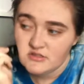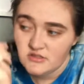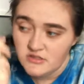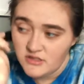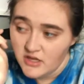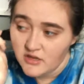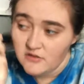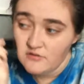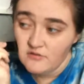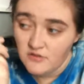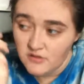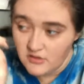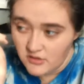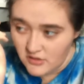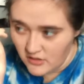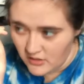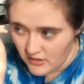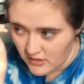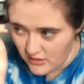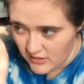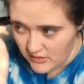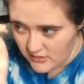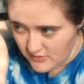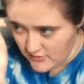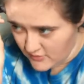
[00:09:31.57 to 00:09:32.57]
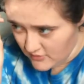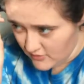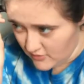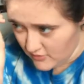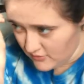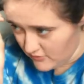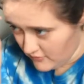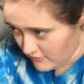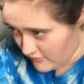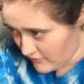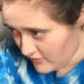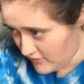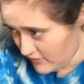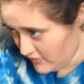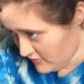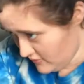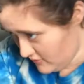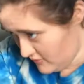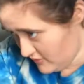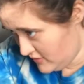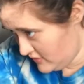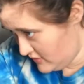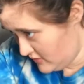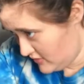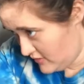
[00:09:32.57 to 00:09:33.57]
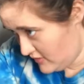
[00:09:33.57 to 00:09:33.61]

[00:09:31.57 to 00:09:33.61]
David and his girlfriend,